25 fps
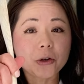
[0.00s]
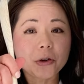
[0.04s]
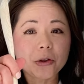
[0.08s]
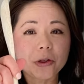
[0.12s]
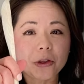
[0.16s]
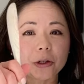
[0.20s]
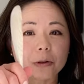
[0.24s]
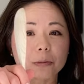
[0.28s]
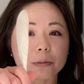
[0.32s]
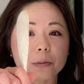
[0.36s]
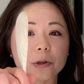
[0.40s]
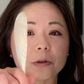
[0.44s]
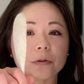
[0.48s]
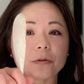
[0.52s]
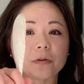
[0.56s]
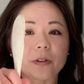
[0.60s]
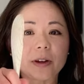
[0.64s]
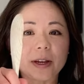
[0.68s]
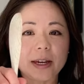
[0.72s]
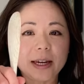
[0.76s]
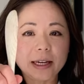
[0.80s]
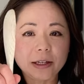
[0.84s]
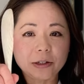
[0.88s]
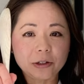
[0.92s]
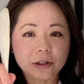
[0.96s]
to move
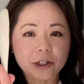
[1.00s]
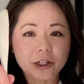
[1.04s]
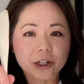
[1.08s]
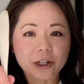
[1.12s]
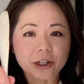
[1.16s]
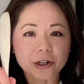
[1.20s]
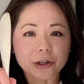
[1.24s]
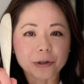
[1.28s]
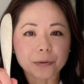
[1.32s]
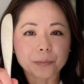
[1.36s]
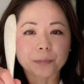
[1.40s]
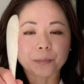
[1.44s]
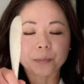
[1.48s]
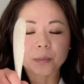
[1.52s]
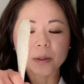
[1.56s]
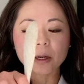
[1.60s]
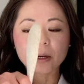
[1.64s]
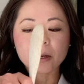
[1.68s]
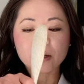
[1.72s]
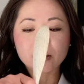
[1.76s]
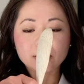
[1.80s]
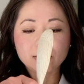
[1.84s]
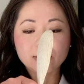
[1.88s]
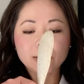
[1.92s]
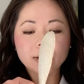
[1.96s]
into.
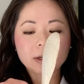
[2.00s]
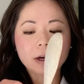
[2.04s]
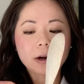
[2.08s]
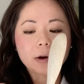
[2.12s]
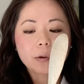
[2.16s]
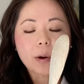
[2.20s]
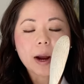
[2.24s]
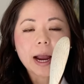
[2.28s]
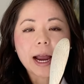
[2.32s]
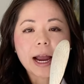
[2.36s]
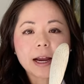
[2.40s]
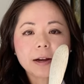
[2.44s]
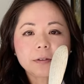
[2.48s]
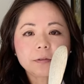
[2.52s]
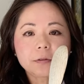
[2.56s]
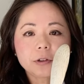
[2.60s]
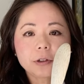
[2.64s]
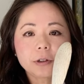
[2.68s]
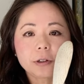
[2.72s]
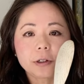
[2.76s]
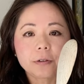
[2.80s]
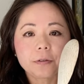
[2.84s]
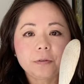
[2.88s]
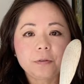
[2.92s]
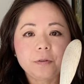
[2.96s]
So after
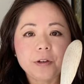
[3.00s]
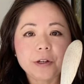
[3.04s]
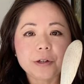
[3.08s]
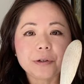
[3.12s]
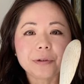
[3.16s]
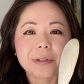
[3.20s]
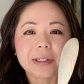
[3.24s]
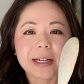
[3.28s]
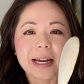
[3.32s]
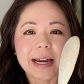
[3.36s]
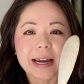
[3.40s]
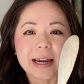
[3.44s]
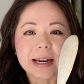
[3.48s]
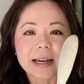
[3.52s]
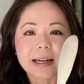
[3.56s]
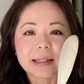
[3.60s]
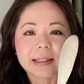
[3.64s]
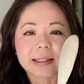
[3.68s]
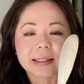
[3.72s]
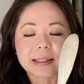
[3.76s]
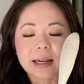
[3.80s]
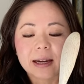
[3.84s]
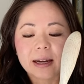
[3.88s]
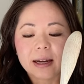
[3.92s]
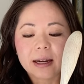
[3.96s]
a few
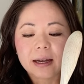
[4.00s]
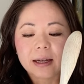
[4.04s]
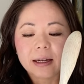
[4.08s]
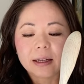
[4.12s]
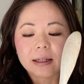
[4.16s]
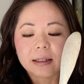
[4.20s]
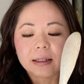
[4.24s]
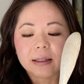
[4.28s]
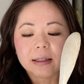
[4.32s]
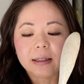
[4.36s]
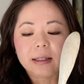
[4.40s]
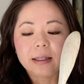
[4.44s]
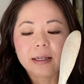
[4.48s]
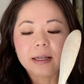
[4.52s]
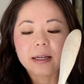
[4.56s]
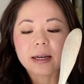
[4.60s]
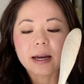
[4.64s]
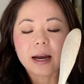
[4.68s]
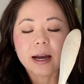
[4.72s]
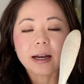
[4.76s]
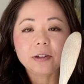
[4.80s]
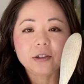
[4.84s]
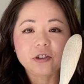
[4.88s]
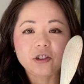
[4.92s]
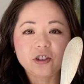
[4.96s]
days, the
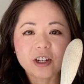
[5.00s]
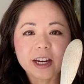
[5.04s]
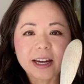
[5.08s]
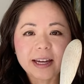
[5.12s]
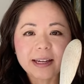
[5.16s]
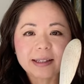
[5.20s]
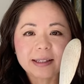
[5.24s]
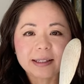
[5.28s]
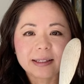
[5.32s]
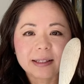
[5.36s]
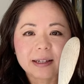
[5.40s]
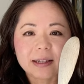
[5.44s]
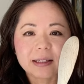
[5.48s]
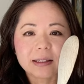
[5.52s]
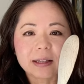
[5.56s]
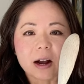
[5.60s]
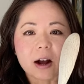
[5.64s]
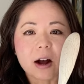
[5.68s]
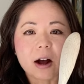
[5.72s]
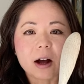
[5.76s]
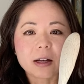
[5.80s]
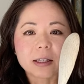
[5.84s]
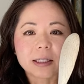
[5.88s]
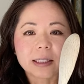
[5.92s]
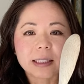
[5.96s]
adjacent
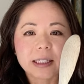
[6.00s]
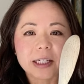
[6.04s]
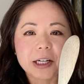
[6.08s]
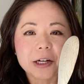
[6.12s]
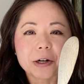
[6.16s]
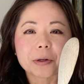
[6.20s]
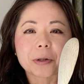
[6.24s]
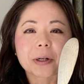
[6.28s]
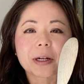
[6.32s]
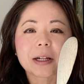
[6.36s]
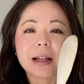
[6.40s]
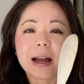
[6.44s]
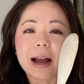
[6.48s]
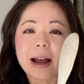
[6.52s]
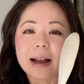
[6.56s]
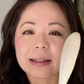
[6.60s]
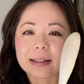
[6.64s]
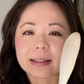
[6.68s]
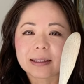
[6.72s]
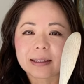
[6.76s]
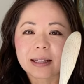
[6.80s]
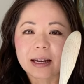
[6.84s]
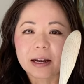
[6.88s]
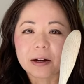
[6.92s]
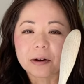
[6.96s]
osteoclast
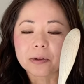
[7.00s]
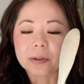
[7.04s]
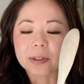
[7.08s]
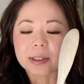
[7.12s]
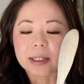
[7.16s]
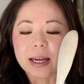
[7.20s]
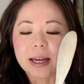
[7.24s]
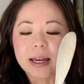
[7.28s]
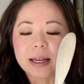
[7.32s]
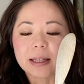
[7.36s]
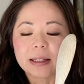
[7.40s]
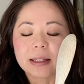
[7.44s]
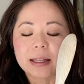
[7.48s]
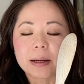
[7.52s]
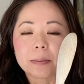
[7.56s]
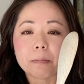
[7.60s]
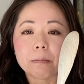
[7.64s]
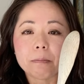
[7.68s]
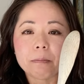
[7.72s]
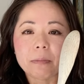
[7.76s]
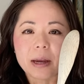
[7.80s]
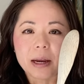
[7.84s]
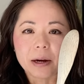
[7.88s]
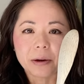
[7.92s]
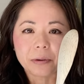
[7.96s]
cells in the
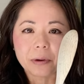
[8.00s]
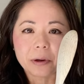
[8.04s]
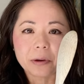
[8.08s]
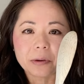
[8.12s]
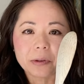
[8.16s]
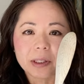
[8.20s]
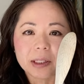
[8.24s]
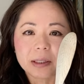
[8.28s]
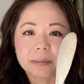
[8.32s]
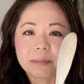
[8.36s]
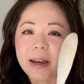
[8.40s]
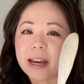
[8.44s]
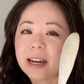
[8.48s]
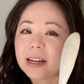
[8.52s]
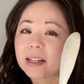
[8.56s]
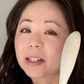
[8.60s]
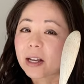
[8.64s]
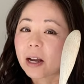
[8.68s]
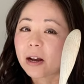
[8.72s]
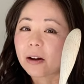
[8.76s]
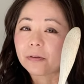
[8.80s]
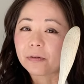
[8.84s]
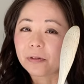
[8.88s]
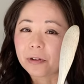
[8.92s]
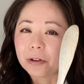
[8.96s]
marrow space
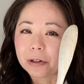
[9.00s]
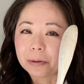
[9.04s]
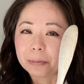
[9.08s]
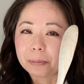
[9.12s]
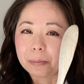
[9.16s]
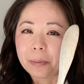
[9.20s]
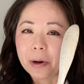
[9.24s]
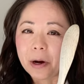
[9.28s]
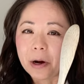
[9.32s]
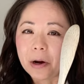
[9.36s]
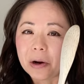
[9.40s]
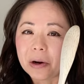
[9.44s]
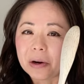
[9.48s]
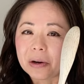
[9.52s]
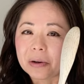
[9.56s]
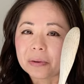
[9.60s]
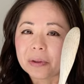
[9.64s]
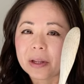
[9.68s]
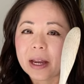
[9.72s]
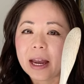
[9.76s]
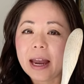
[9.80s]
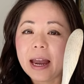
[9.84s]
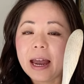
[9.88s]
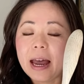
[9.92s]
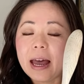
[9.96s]
of your bone,
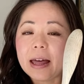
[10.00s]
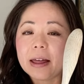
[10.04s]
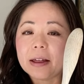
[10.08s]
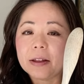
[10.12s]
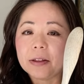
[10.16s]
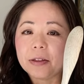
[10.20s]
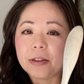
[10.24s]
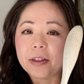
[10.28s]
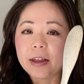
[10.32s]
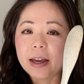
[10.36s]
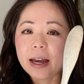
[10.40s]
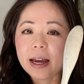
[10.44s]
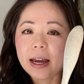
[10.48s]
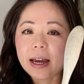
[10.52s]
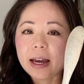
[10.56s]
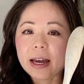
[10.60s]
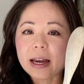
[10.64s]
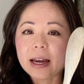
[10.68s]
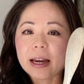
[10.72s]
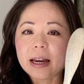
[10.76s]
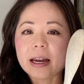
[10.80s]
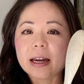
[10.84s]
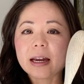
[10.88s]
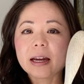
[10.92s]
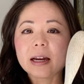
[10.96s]

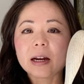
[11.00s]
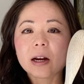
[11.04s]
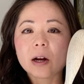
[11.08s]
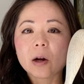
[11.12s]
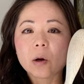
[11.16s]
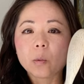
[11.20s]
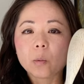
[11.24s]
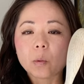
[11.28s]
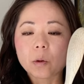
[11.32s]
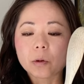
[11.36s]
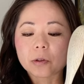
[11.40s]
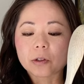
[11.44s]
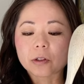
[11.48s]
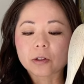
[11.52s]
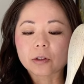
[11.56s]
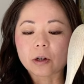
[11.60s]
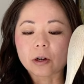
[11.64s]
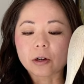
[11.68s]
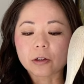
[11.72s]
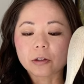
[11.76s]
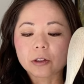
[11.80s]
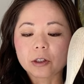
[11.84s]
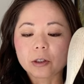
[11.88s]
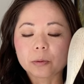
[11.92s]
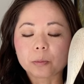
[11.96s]
they will
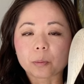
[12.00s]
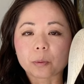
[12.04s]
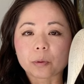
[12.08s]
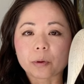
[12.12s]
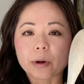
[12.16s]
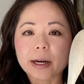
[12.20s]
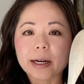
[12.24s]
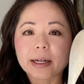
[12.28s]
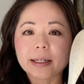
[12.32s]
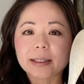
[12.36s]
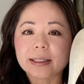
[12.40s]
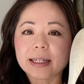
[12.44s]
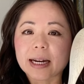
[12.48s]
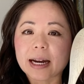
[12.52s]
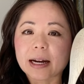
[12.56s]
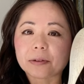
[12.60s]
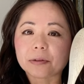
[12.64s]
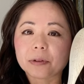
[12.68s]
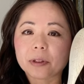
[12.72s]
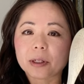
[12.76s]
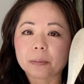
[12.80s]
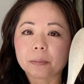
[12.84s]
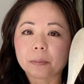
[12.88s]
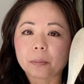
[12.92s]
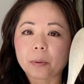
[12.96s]
start to break down
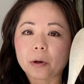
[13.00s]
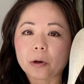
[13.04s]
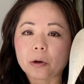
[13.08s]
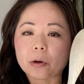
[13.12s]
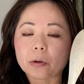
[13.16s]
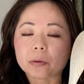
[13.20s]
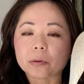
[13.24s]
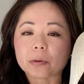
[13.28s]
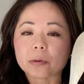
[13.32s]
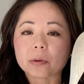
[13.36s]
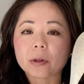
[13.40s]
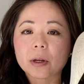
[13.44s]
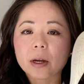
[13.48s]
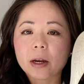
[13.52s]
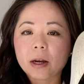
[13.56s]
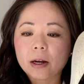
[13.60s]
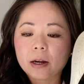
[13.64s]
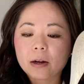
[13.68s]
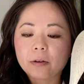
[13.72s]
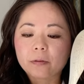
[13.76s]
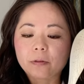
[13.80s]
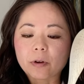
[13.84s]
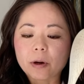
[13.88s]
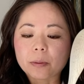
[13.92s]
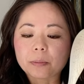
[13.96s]
the bone
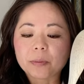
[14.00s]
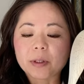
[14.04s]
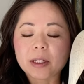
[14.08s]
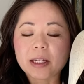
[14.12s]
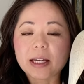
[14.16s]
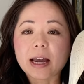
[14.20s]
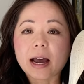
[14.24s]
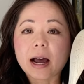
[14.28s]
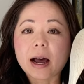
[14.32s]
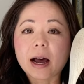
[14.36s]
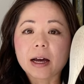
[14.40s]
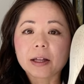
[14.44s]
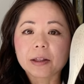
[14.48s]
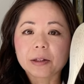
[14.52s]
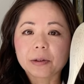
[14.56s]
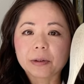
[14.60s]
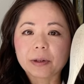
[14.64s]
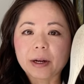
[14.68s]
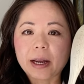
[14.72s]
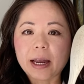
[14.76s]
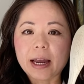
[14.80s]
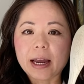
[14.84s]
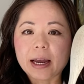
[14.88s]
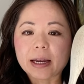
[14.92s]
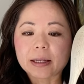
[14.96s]
from the other
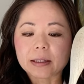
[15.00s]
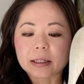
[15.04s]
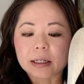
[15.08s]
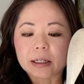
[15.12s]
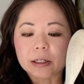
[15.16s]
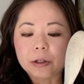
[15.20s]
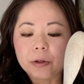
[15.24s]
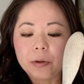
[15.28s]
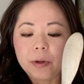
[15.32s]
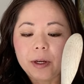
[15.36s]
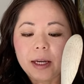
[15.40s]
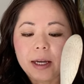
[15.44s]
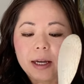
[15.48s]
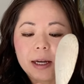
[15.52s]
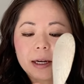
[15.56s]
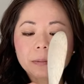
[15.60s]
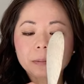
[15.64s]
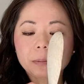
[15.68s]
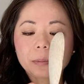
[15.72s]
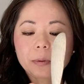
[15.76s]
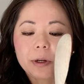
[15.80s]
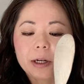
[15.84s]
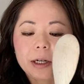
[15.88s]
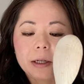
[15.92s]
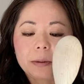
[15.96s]
end. You can't
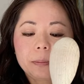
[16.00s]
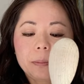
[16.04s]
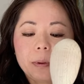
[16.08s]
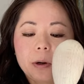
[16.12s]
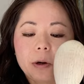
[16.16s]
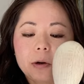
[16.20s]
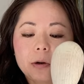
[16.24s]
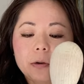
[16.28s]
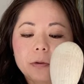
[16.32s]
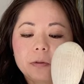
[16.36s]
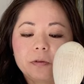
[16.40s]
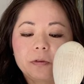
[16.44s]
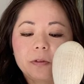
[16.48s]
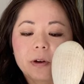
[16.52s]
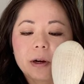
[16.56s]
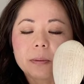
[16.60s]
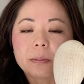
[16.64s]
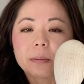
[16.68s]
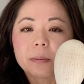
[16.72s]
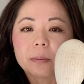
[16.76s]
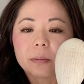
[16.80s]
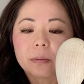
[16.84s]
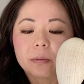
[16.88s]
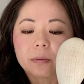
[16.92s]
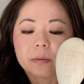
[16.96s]
break bone
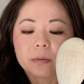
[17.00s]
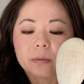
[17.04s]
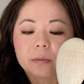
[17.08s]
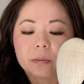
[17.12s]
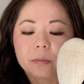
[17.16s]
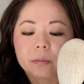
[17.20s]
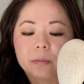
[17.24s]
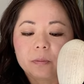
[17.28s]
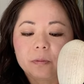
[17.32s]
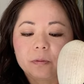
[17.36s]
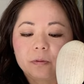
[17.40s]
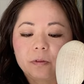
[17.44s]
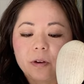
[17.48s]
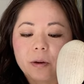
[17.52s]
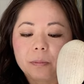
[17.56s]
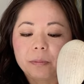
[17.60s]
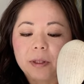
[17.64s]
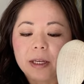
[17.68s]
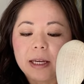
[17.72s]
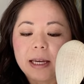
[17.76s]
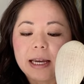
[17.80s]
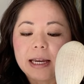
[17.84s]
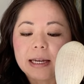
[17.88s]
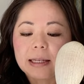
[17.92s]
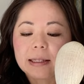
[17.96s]
from
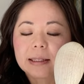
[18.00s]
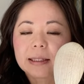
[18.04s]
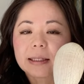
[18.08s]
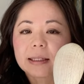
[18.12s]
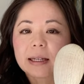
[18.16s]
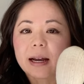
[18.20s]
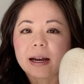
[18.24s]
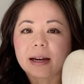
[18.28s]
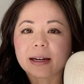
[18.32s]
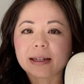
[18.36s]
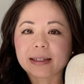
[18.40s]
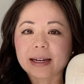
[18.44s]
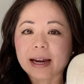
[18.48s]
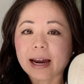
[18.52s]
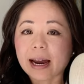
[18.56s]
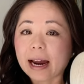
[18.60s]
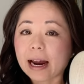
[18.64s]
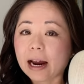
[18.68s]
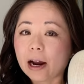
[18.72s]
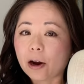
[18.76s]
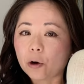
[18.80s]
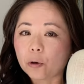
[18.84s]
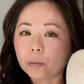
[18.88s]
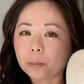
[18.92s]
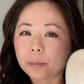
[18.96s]
the inside
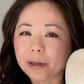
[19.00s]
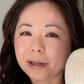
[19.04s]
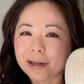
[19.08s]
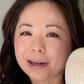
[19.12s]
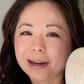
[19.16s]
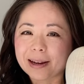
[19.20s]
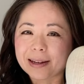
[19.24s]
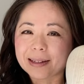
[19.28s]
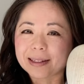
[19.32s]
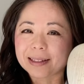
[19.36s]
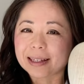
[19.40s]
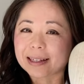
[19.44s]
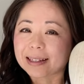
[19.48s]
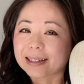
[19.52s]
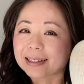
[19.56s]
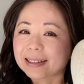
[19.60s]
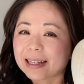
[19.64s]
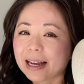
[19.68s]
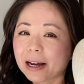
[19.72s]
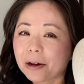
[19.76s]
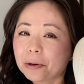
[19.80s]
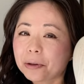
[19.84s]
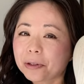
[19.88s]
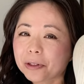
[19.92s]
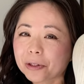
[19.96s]
out because the
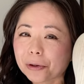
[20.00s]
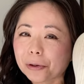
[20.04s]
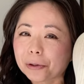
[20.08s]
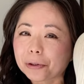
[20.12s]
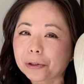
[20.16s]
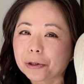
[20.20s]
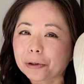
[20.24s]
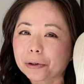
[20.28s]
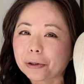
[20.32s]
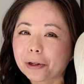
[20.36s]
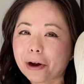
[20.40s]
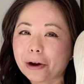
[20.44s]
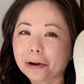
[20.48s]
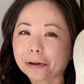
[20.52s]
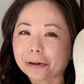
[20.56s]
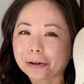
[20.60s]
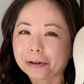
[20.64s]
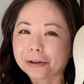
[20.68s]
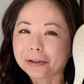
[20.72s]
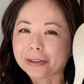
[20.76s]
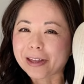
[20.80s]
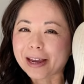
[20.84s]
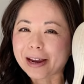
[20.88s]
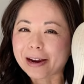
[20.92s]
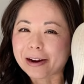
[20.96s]
cells are no longer
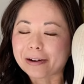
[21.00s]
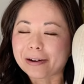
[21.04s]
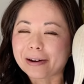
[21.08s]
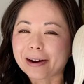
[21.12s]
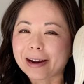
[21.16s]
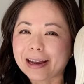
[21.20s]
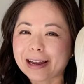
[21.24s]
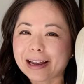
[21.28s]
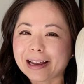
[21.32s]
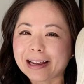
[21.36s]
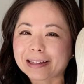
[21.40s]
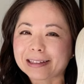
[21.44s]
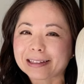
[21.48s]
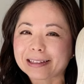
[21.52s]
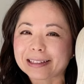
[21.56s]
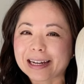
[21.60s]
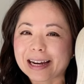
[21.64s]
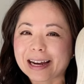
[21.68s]
there and